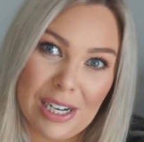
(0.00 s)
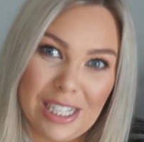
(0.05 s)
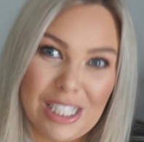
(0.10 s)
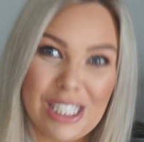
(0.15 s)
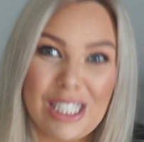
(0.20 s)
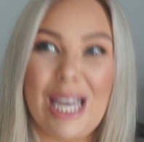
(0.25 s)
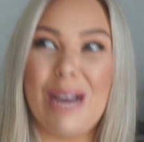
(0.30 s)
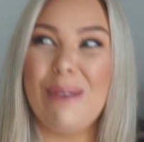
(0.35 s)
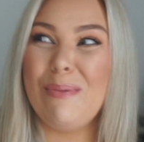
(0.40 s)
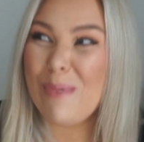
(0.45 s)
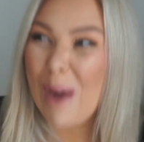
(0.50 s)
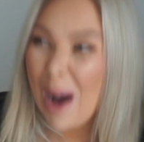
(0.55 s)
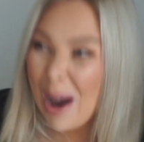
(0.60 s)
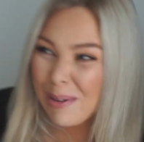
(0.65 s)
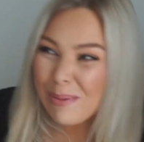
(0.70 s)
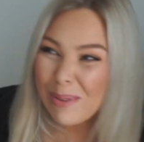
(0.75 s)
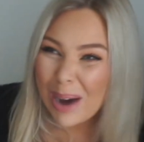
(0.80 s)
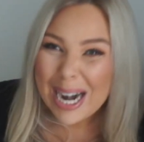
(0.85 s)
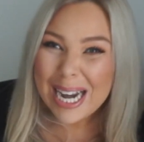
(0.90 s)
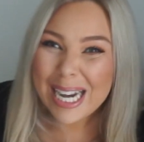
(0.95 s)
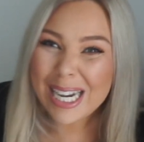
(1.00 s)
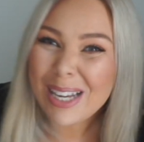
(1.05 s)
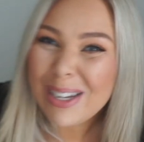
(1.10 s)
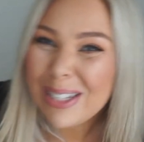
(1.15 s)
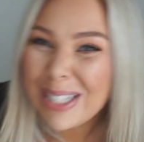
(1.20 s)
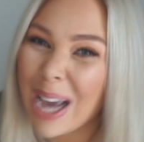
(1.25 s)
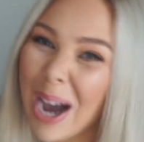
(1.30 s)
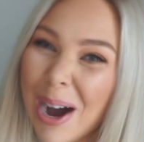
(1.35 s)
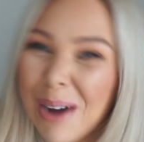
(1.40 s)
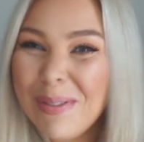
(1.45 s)
And she's like, what? Why didn't
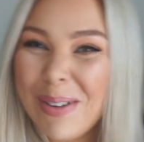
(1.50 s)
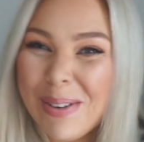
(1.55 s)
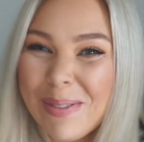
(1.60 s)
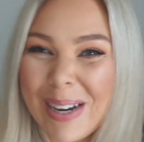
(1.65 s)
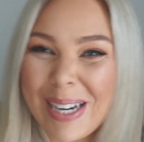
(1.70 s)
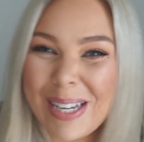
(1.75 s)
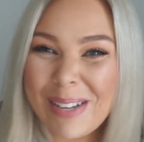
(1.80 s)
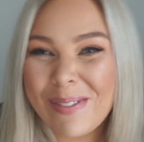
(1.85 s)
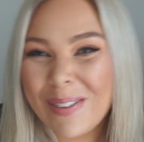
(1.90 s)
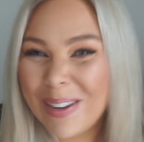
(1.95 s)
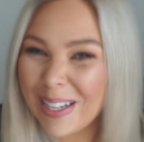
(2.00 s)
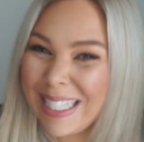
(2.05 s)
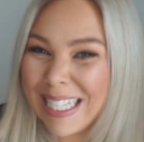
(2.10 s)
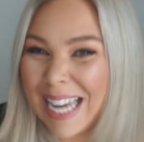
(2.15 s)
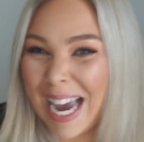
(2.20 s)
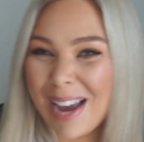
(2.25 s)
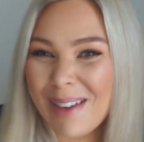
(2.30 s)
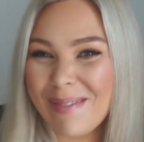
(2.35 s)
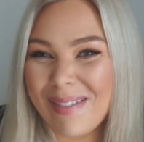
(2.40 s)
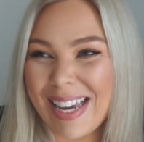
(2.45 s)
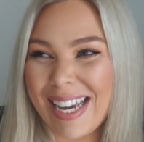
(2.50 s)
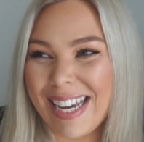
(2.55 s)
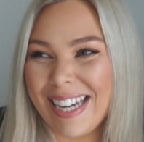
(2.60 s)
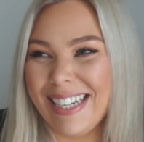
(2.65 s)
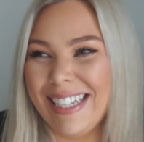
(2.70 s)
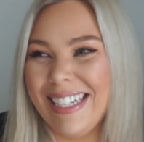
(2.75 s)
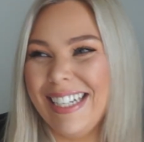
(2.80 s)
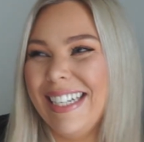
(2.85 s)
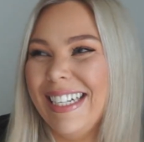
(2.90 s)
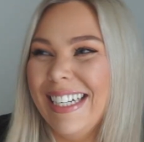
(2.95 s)
you tell me when you first came
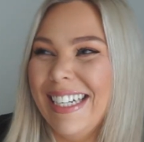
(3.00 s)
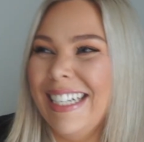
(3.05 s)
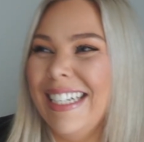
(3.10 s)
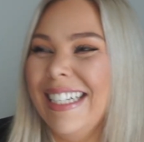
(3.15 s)
in?